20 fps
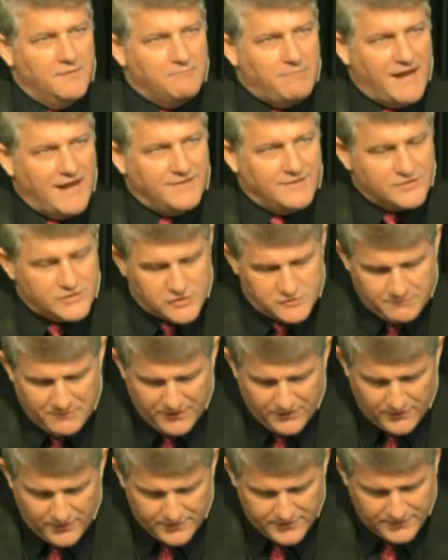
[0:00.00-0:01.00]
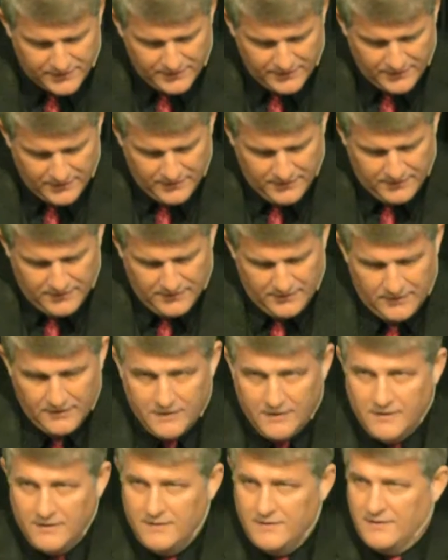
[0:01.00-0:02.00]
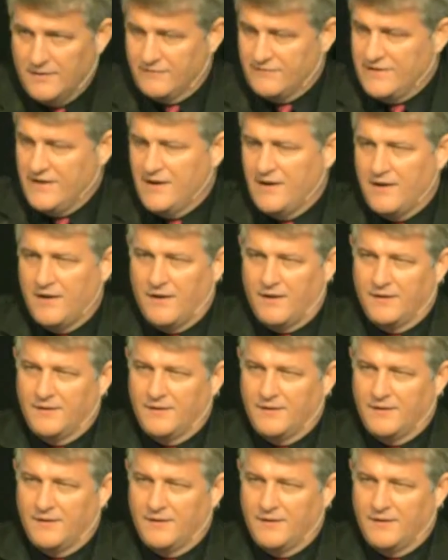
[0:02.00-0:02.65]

by the Spirit of God.